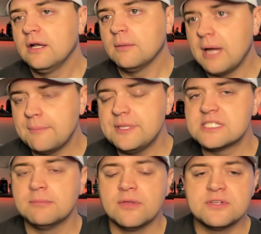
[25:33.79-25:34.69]
There might be
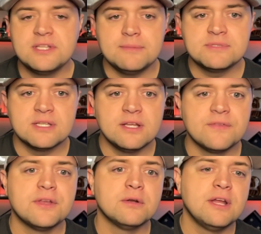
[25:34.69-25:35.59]
some other teams in
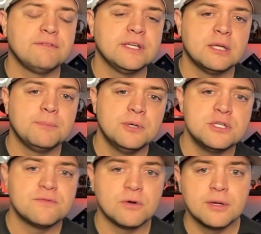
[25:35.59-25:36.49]
there that are definitely going to
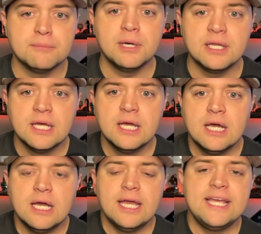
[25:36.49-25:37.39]
push for him, but
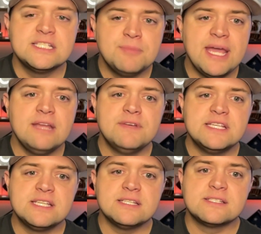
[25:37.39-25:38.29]
he's made
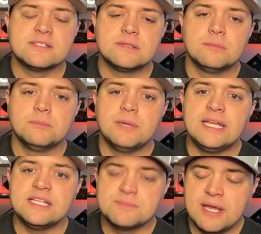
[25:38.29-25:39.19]
visits,
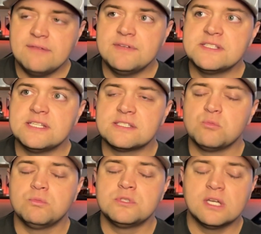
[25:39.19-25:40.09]
and he's made visits
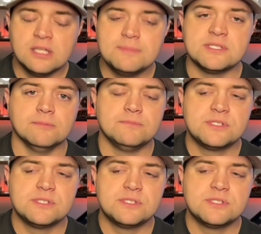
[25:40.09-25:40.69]
to Clemson.